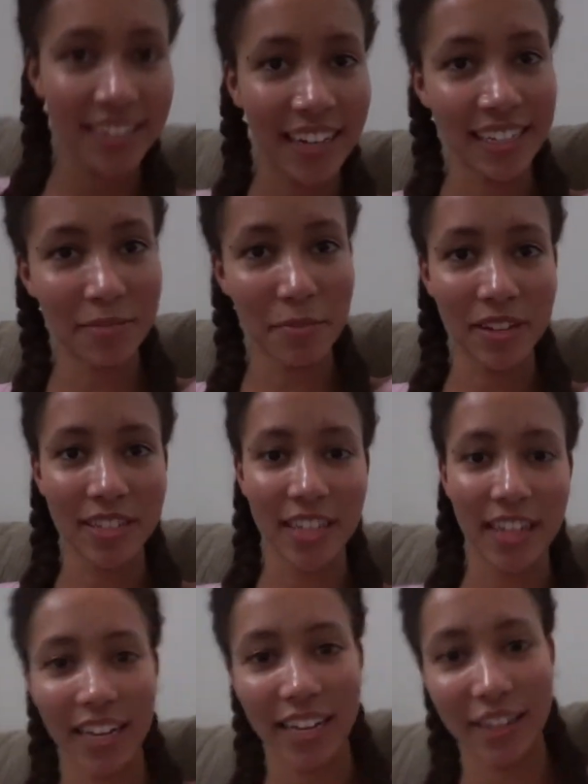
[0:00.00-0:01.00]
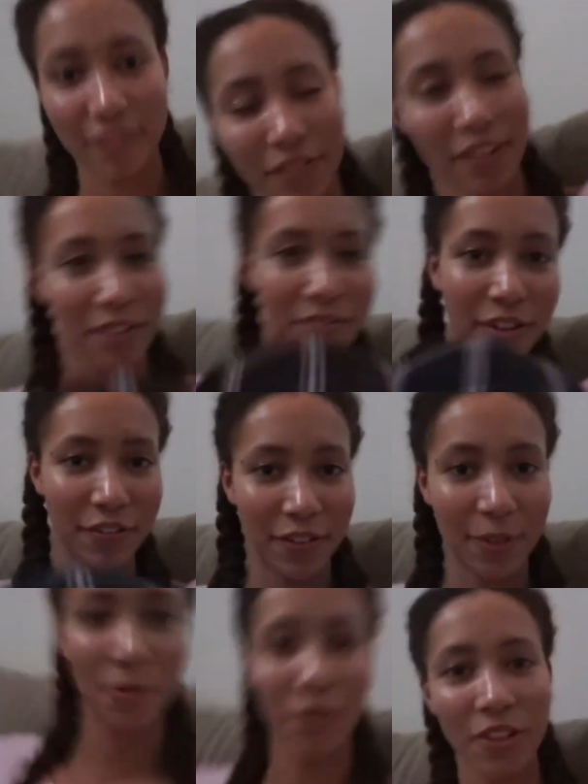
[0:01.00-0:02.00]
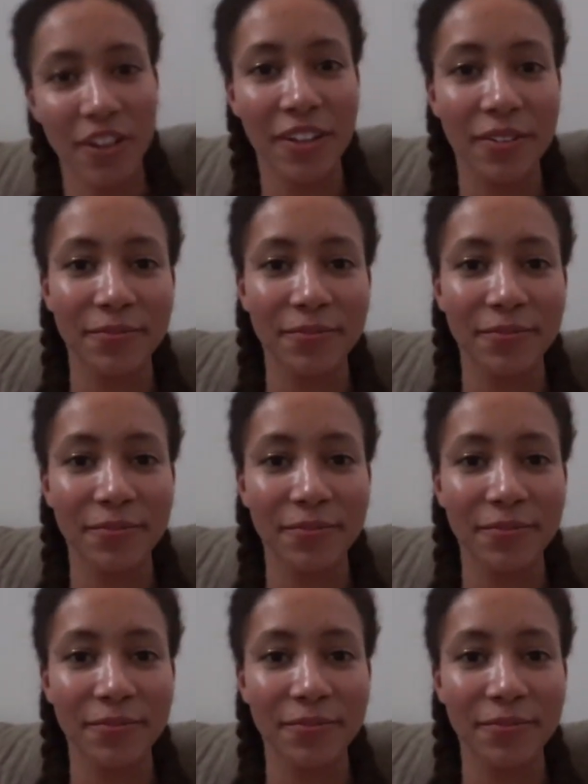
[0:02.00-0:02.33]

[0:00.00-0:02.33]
get some acai, feel refueled.